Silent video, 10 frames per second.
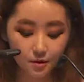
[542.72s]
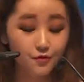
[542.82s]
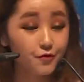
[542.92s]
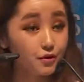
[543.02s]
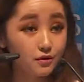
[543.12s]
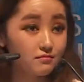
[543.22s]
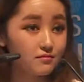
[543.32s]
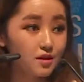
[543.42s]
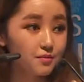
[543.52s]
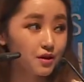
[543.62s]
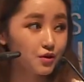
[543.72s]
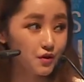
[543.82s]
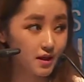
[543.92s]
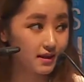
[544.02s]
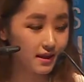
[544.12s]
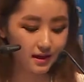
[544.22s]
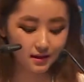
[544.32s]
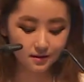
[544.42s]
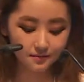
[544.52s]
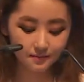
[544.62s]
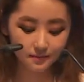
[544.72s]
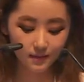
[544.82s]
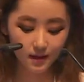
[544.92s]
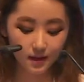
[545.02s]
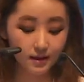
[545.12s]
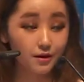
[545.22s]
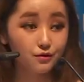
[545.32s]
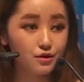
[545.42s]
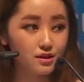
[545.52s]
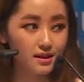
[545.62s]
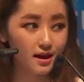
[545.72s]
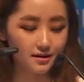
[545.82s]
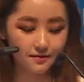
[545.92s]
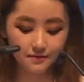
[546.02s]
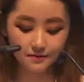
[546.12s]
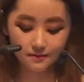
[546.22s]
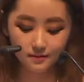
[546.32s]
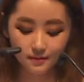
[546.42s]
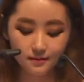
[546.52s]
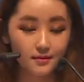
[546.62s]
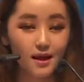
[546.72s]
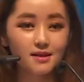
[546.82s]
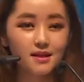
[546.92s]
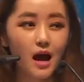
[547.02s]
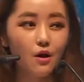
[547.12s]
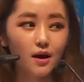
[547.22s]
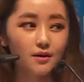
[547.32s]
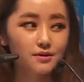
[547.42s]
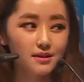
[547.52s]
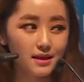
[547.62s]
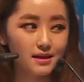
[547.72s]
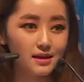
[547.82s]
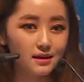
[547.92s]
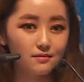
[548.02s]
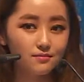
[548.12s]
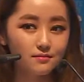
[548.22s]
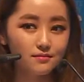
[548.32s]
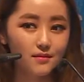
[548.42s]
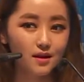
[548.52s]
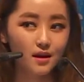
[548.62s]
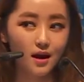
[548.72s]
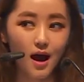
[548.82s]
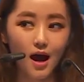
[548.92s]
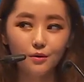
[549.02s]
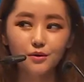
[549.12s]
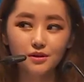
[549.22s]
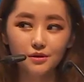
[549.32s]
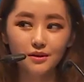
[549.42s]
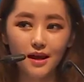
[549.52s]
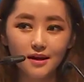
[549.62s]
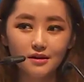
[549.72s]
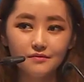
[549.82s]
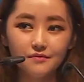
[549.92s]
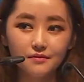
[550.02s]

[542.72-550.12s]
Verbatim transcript: food, something to eat there, and I wouldn't starve. That's how I was thinking. I was so naive.